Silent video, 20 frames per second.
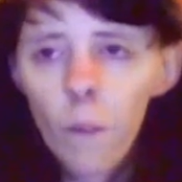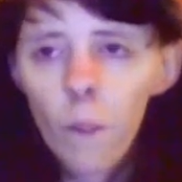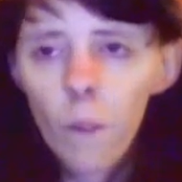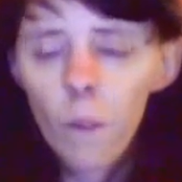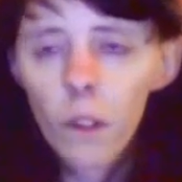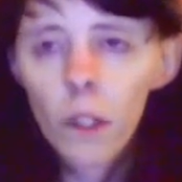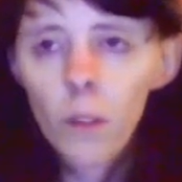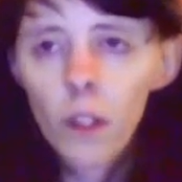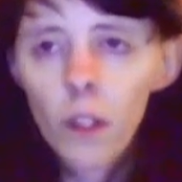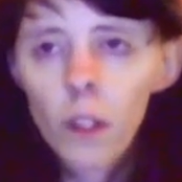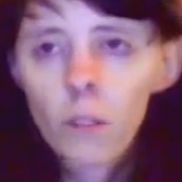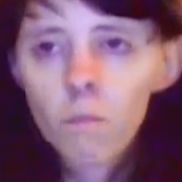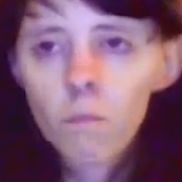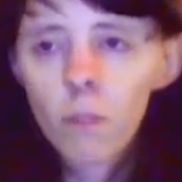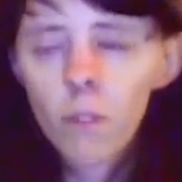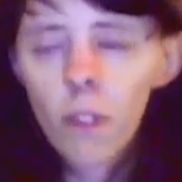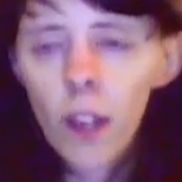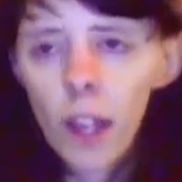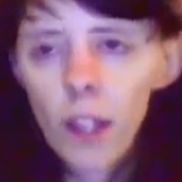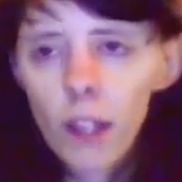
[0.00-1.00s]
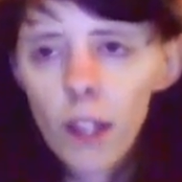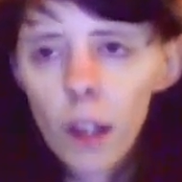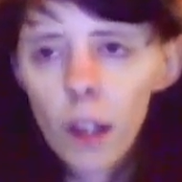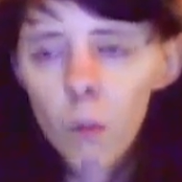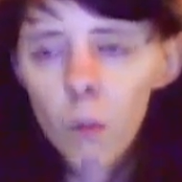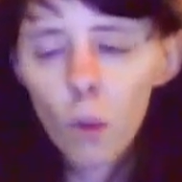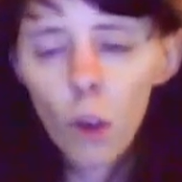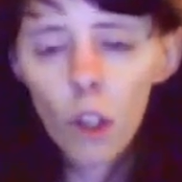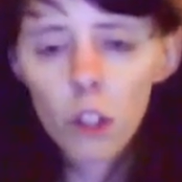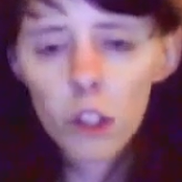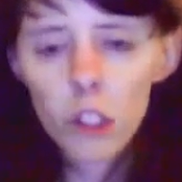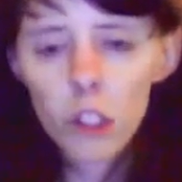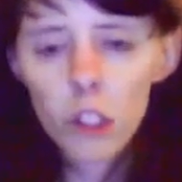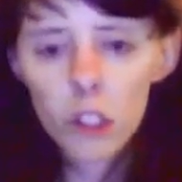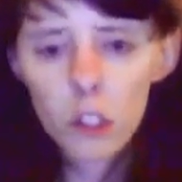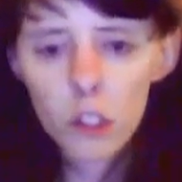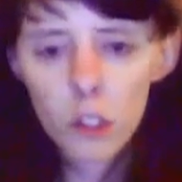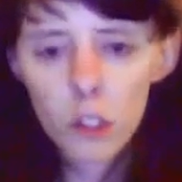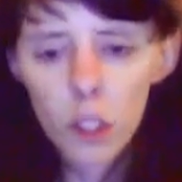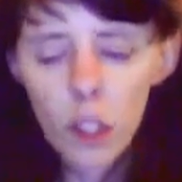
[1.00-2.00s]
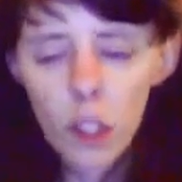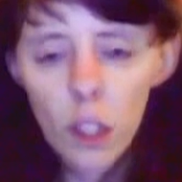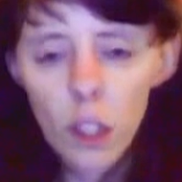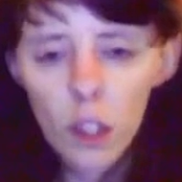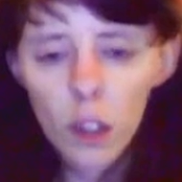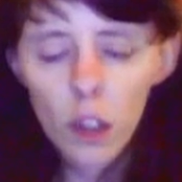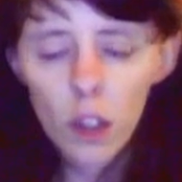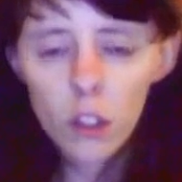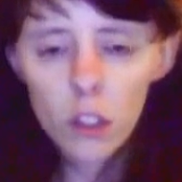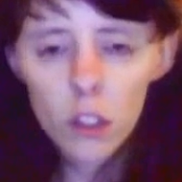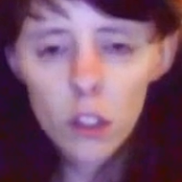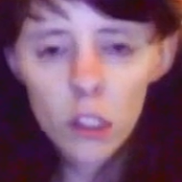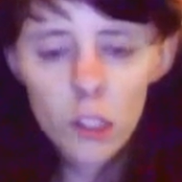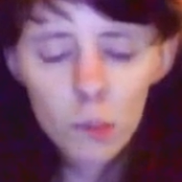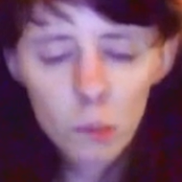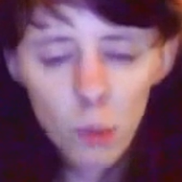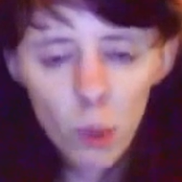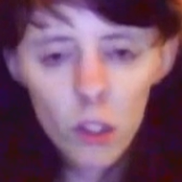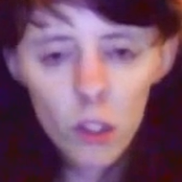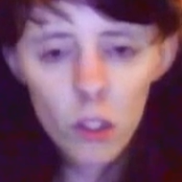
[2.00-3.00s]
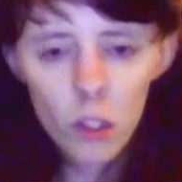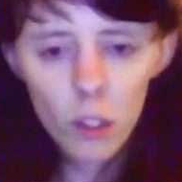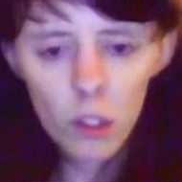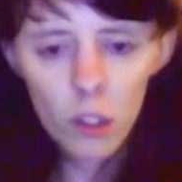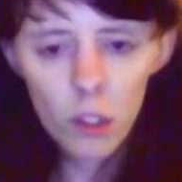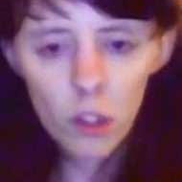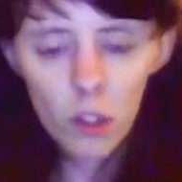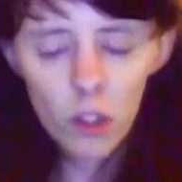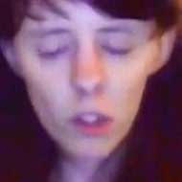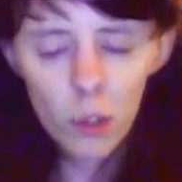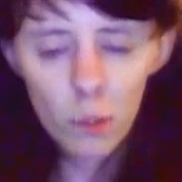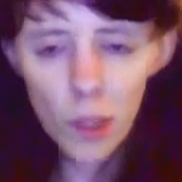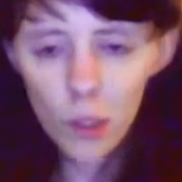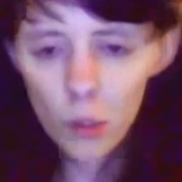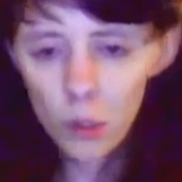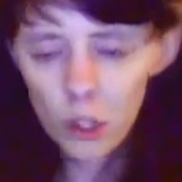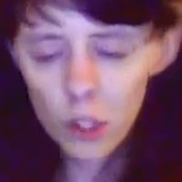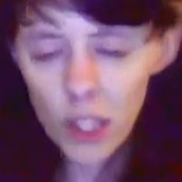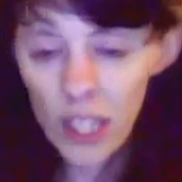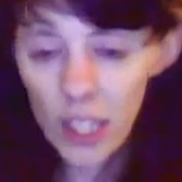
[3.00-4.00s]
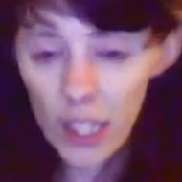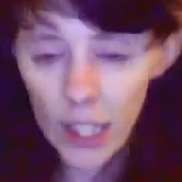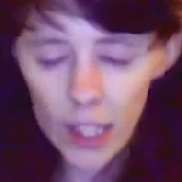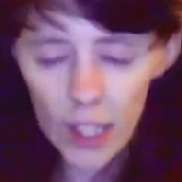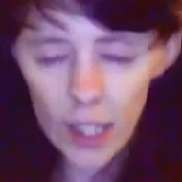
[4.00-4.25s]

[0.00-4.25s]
when they went and found that watch and got 6.2 million.